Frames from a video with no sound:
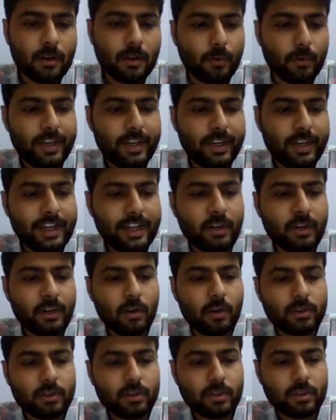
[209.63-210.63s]
We can
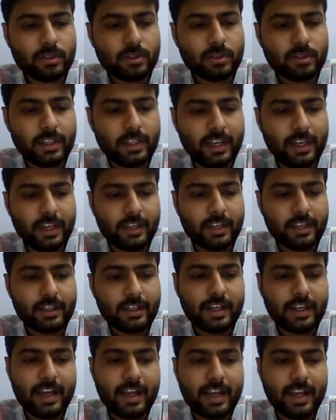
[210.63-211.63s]
also see
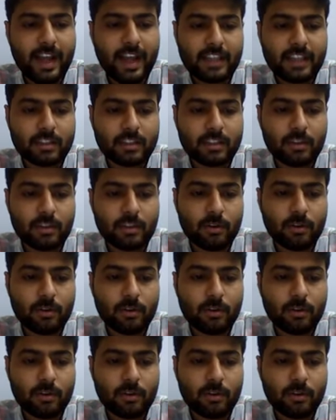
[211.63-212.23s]
as